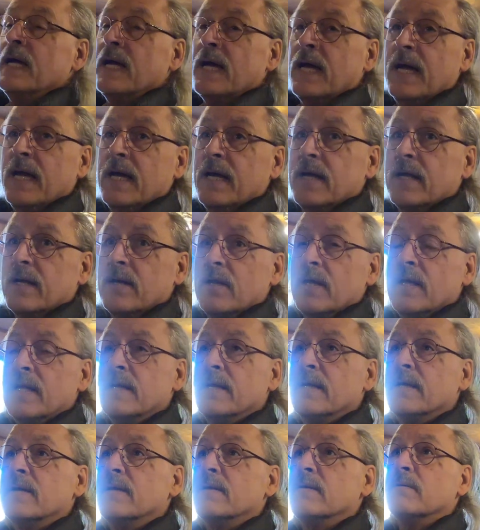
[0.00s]
and
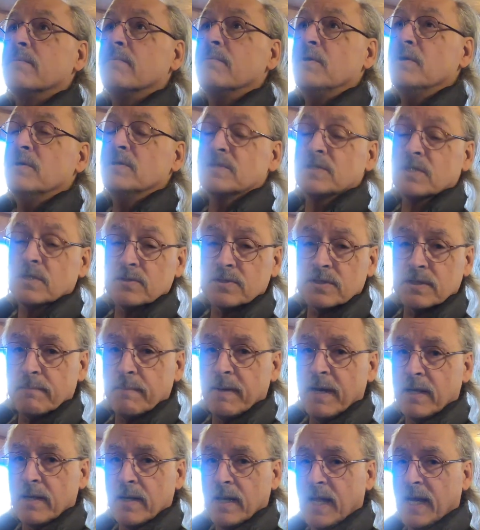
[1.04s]
use those to
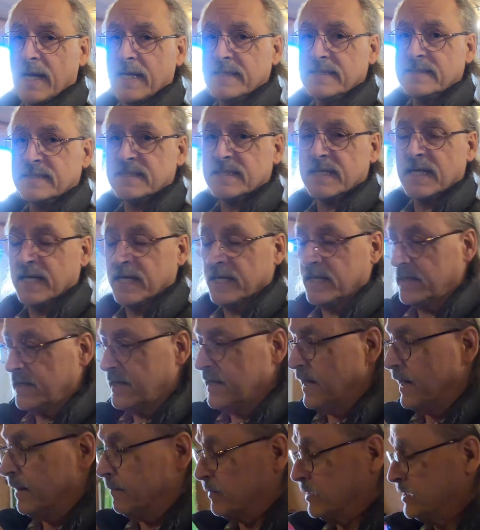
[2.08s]
mount lights and
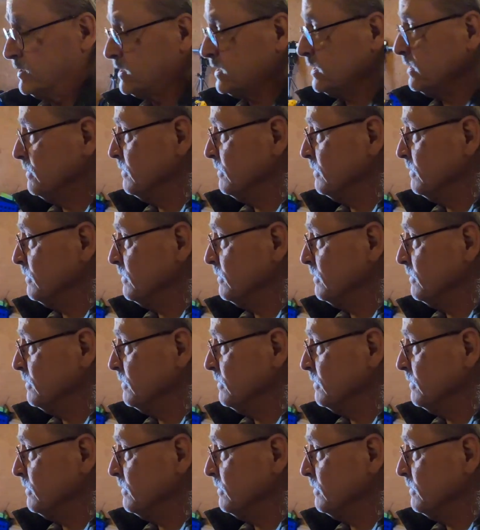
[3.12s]
cameras.